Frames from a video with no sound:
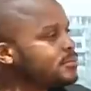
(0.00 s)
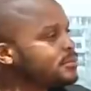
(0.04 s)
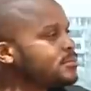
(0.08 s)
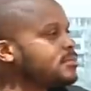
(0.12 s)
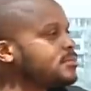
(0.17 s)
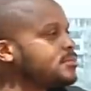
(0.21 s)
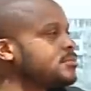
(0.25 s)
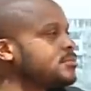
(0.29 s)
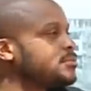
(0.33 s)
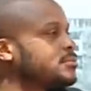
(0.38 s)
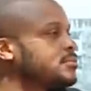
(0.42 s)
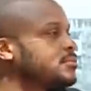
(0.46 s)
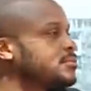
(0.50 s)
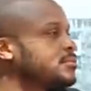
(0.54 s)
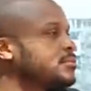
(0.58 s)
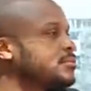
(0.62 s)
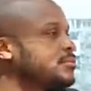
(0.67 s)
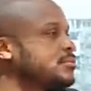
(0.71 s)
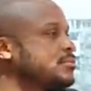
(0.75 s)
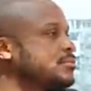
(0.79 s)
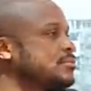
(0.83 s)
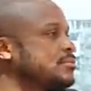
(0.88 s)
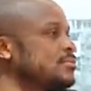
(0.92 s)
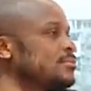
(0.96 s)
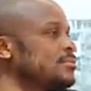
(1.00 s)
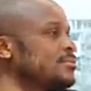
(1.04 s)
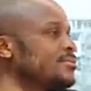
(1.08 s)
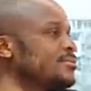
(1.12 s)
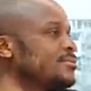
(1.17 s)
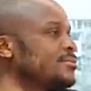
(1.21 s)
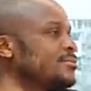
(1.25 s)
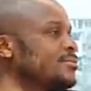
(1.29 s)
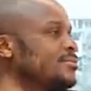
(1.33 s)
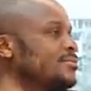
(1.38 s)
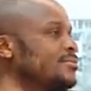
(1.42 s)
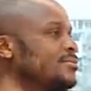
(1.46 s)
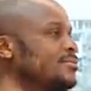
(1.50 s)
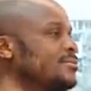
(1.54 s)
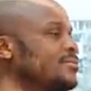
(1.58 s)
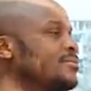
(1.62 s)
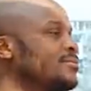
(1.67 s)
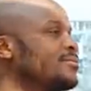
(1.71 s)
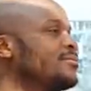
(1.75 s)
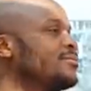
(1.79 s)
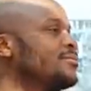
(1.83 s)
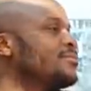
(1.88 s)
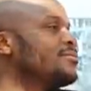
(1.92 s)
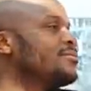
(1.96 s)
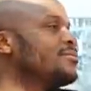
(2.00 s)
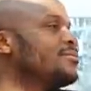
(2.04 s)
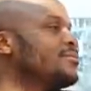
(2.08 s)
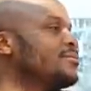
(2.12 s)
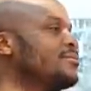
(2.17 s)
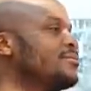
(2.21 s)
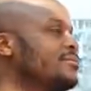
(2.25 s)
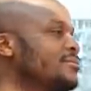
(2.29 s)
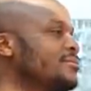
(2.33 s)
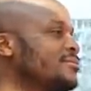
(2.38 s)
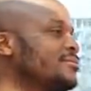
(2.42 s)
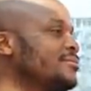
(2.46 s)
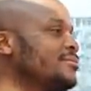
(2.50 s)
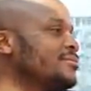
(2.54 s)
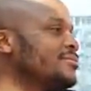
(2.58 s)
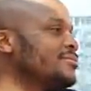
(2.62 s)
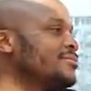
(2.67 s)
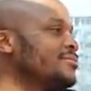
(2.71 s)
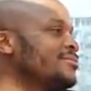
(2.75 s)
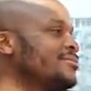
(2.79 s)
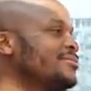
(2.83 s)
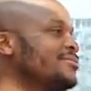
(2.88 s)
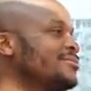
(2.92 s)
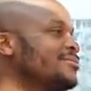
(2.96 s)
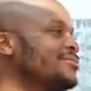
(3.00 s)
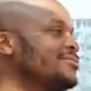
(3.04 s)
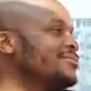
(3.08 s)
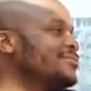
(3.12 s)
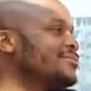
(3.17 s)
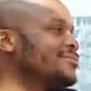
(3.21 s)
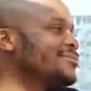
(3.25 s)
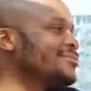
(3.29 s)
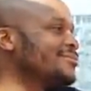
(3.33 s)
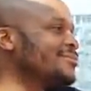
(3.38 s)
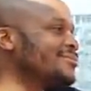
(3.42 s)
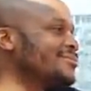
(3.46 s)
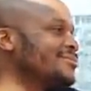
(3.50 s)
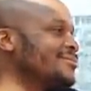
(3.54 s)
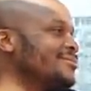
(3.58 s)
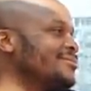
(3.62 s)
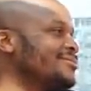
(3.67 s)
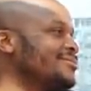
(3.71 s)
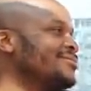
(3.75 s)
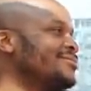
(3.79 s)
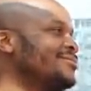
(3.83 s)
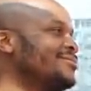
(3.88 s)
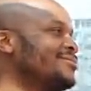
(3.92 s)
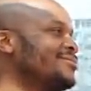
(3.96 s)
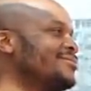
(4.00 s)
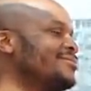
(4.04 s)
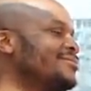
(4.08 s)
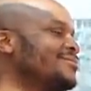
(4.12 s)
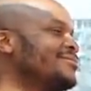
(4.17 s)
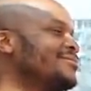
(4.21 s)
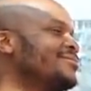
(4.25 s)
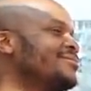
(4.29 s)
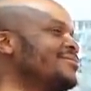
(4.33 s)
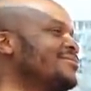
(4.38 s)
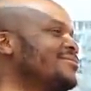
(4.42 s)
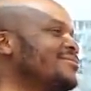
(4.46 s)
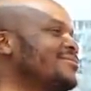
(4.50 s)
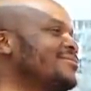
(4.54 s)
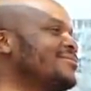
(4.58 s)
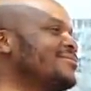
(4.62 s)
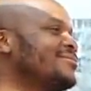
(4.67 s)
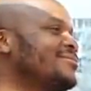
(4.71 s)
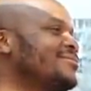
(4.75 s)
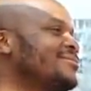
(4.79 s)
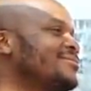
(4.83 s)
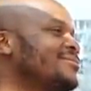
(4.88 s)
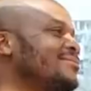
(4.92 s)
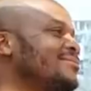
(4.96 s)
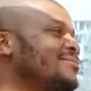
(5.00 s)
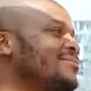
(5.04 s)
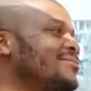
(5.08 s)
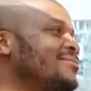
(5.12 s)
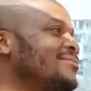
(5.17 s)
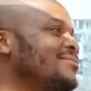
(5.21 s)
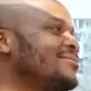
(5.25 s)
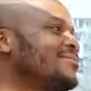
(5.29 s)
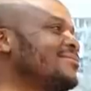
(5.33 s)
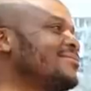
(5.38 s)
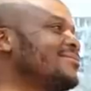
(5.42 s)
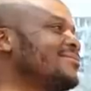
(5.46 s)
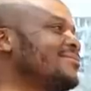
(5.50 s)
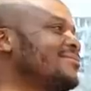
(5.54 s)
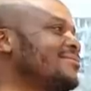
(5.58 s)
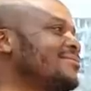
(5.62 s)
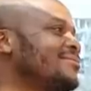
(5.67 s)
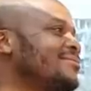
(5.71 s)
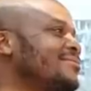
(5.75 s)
(not speaking)